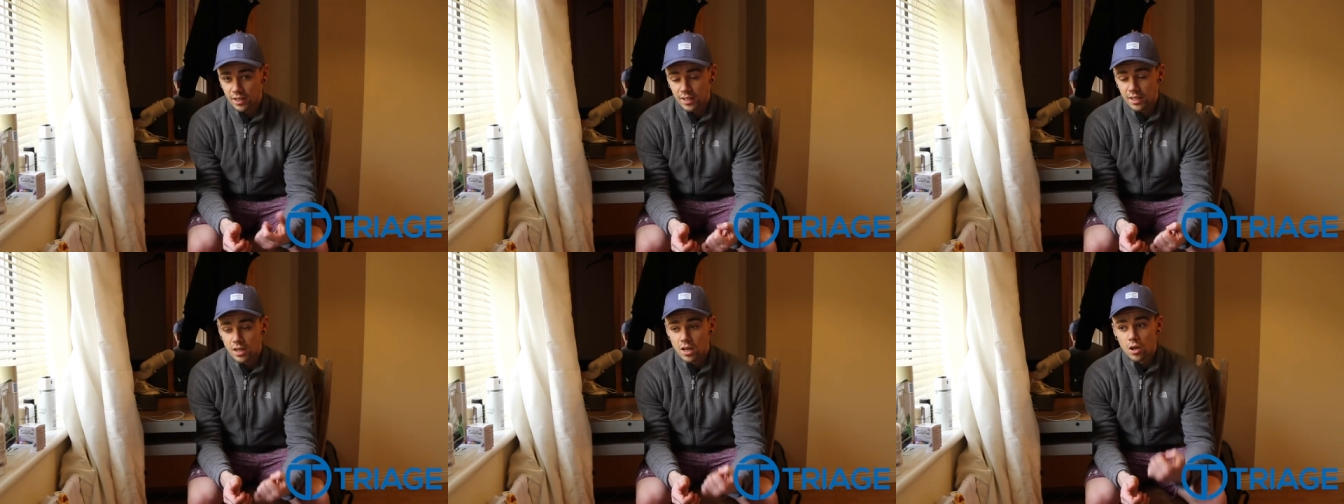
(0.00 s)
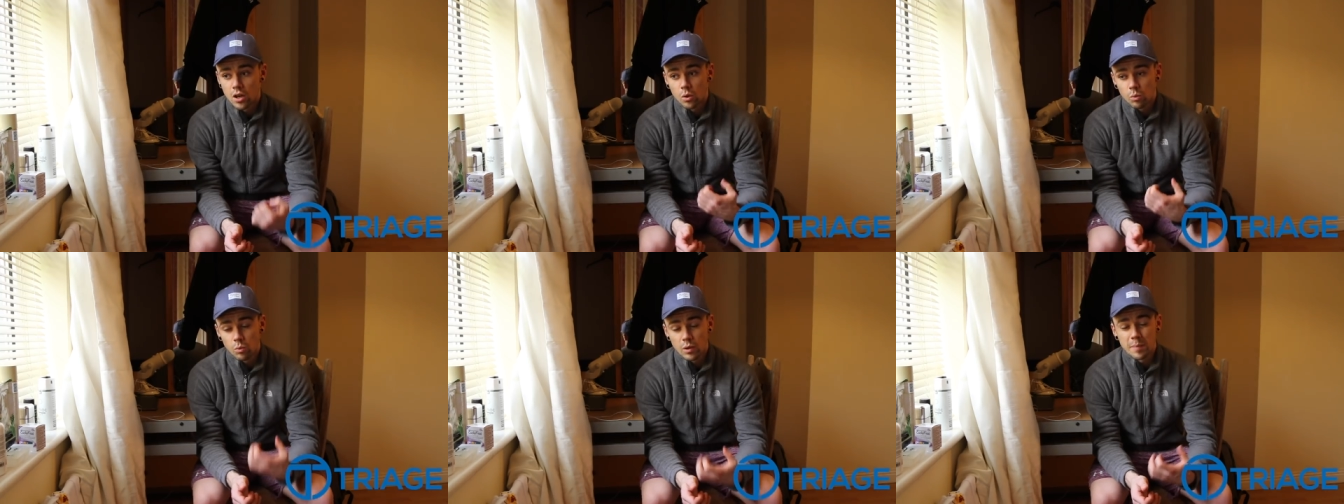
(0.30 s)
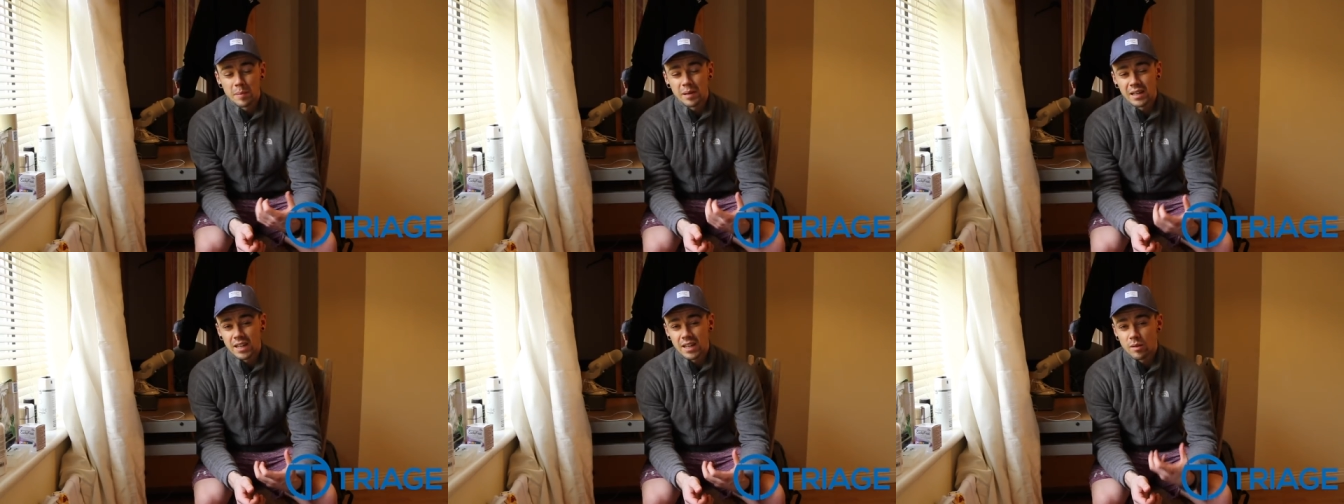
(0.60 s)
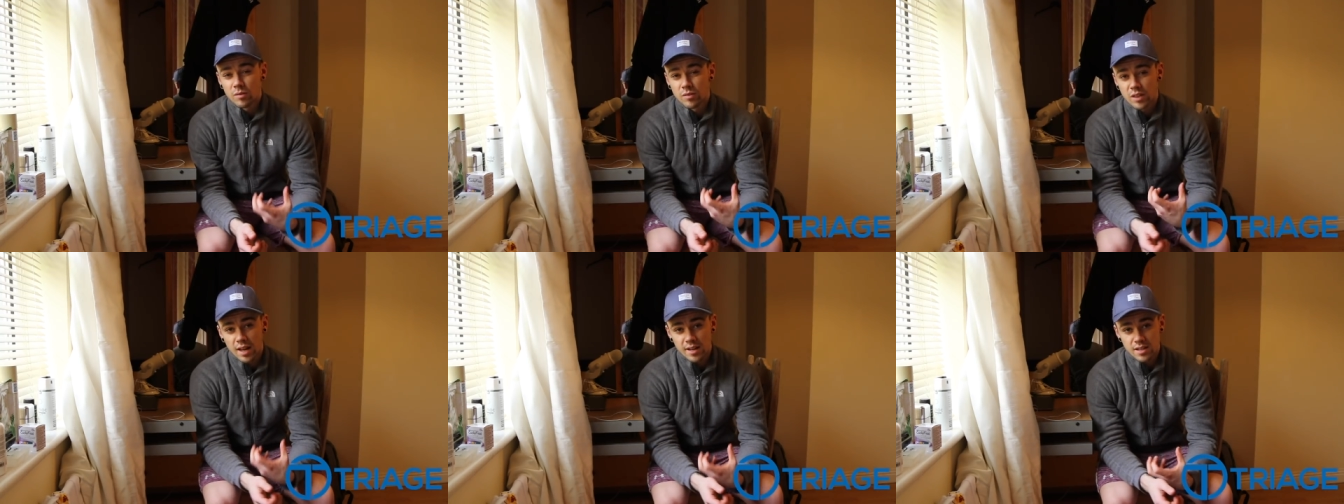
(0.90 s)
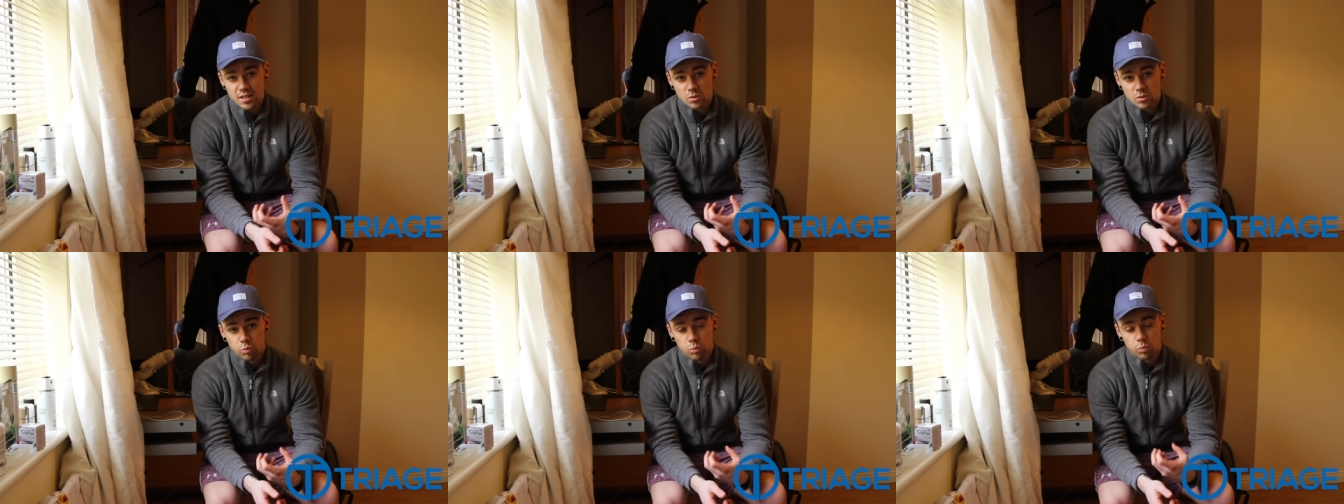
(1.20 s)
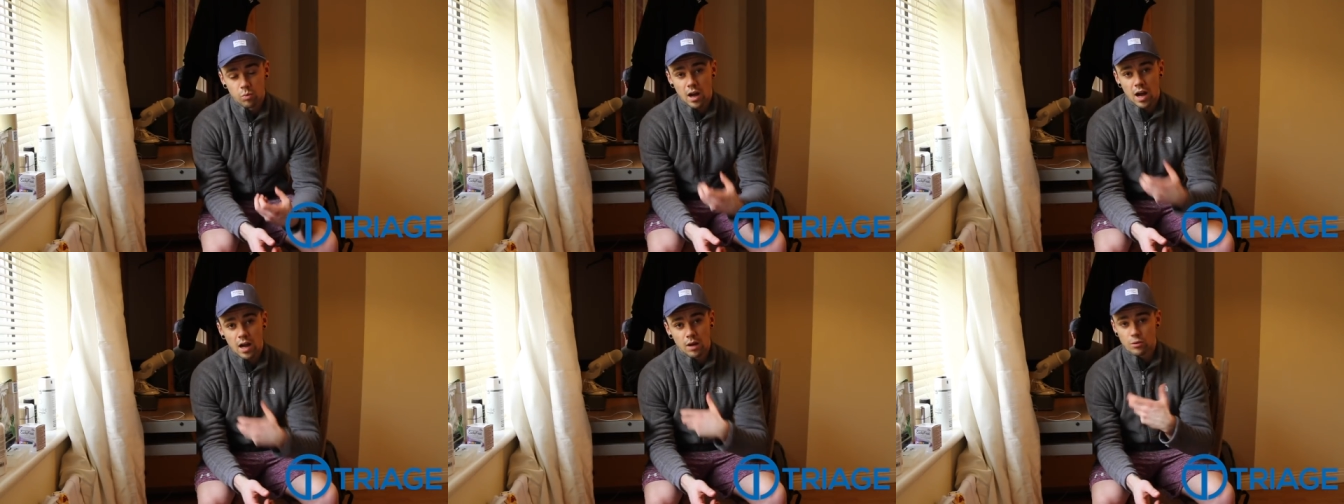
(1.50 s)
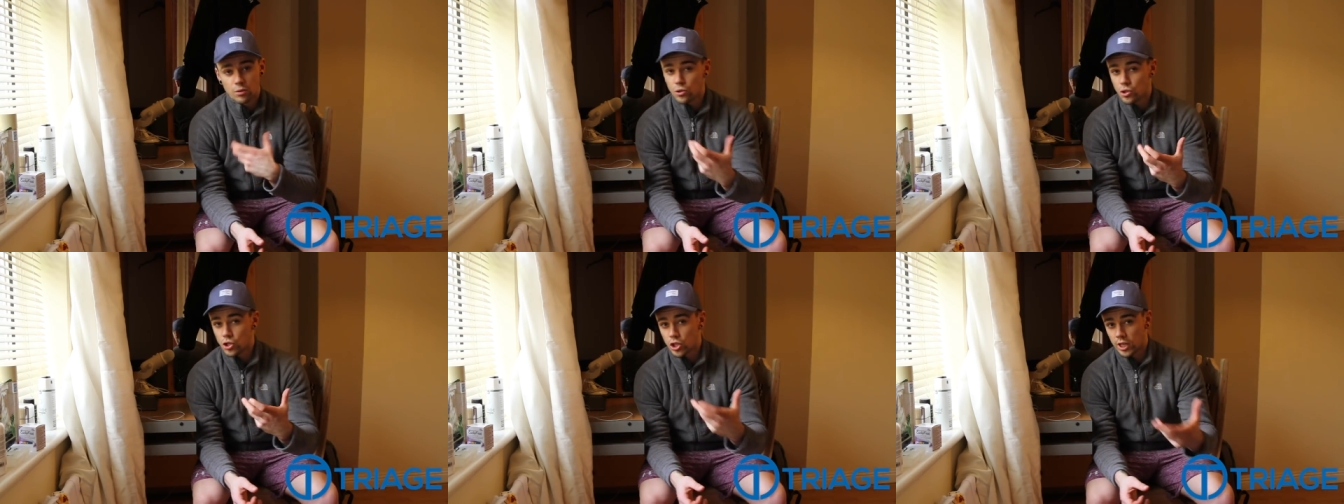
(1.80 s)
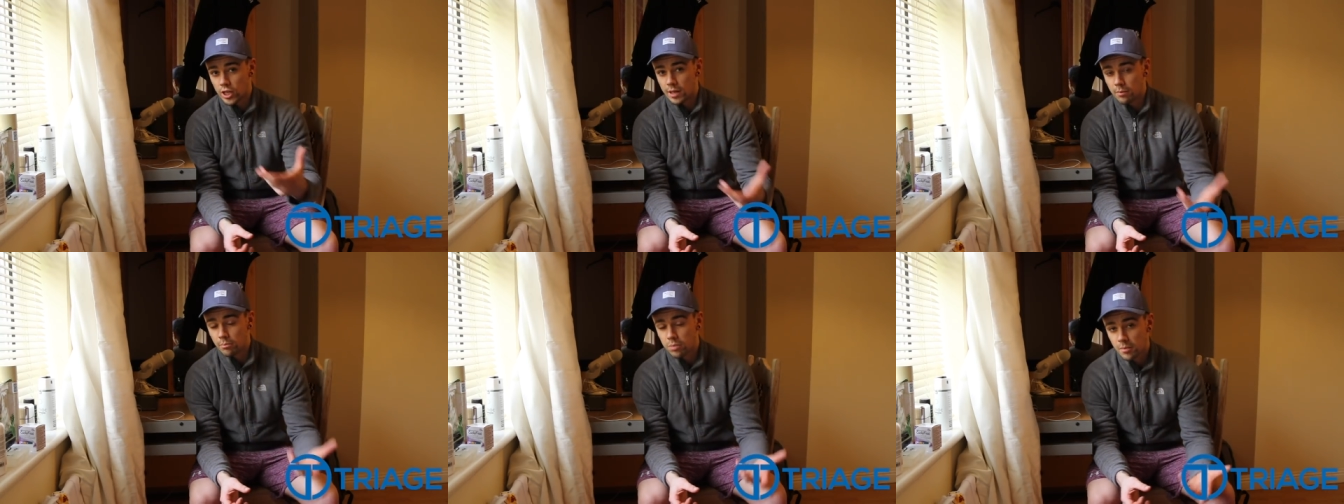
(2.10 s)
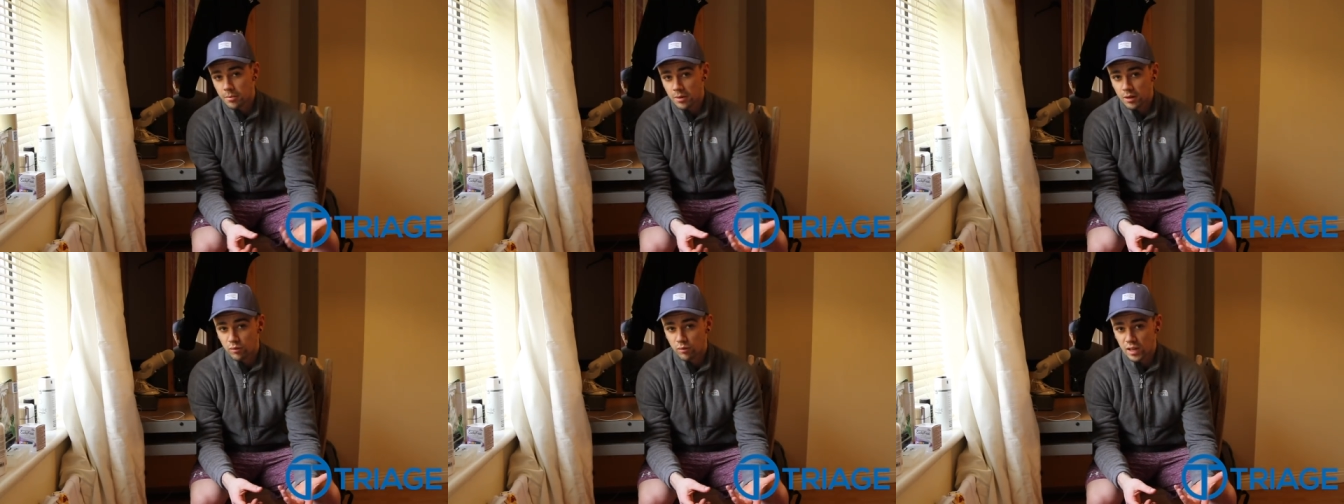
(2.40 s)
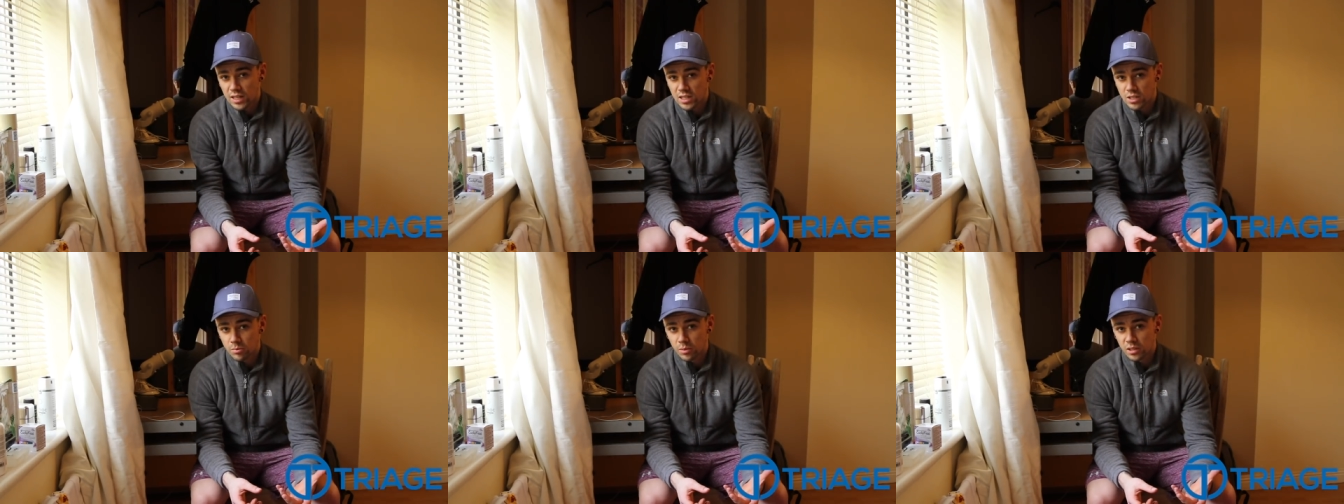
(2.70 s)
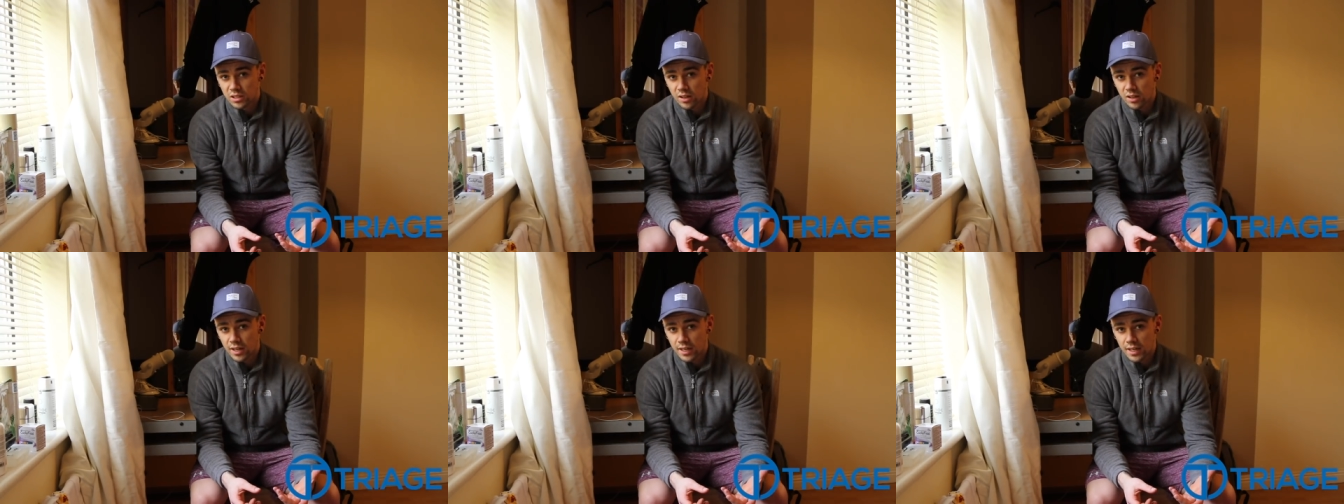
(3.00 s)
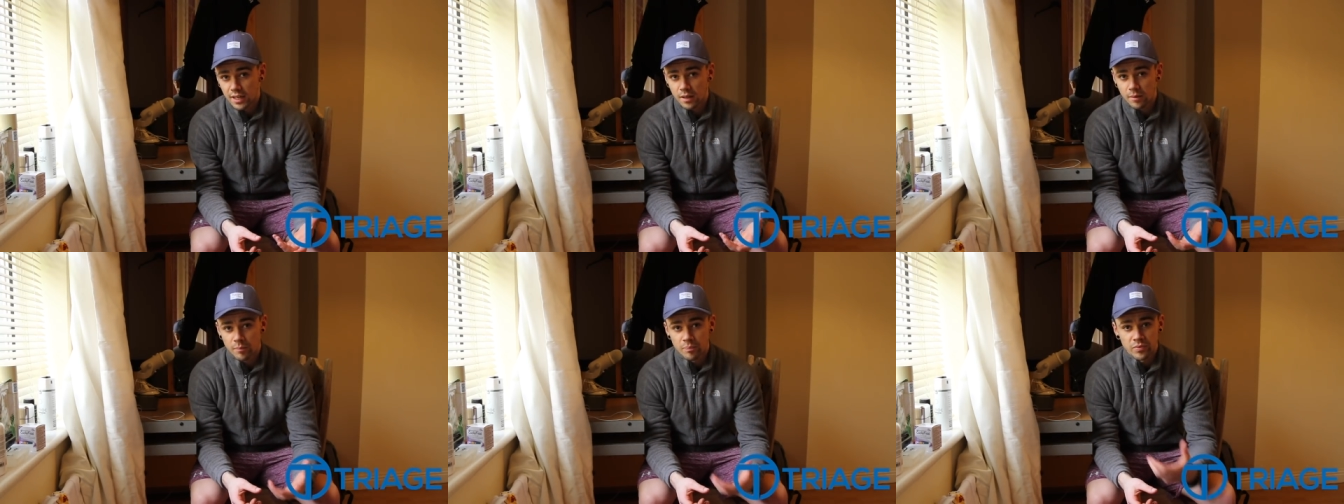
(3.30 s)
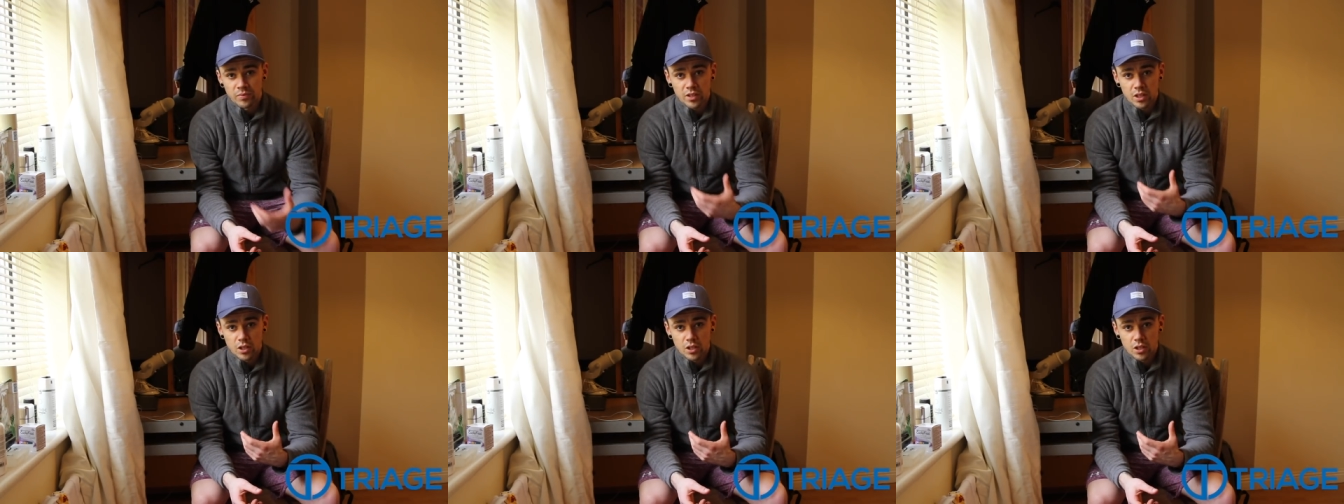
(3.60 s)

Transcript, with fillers: Like, we believe that is how you should implement flexible dieting.